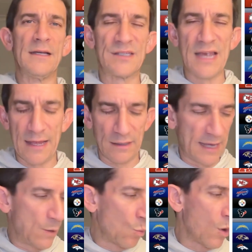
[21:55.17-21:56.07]
exactly.
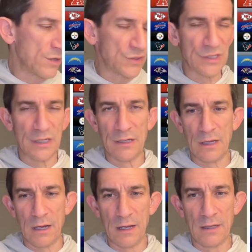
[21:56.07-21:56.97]
And once in
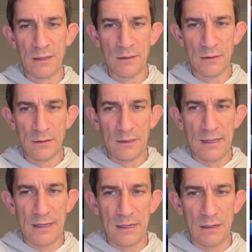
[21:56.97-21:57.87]
the
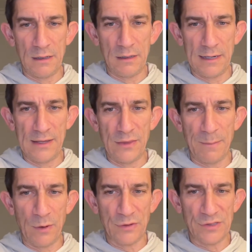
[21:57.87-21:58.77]

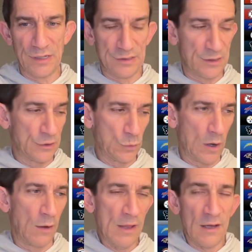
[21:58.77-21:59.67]
postseason as
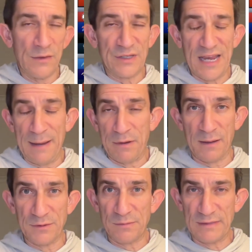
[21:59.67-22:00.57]
well. This game
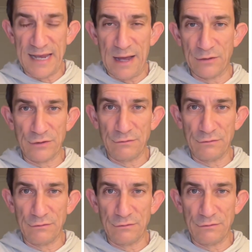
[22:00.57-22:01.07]
comes down